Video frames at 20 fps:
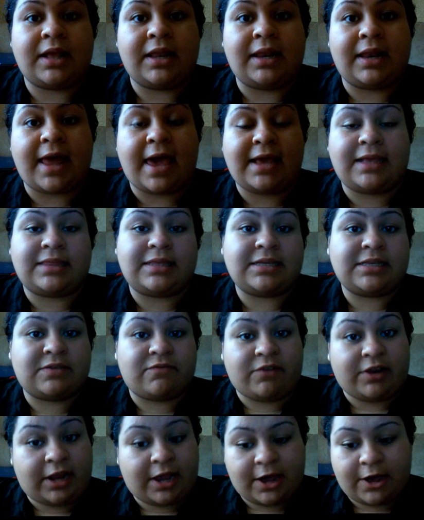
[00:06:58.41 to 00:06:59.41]
like this
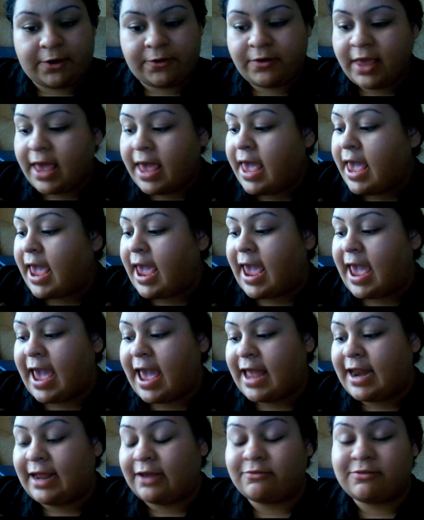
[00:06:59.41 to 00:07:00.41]
video.
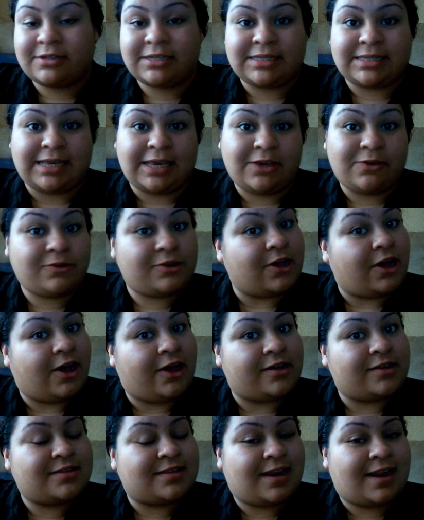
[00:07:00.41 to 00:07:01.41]
And I will see you
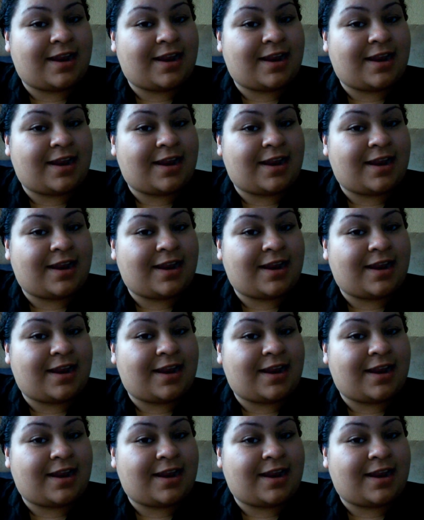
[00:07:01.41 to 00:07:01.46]
dolls in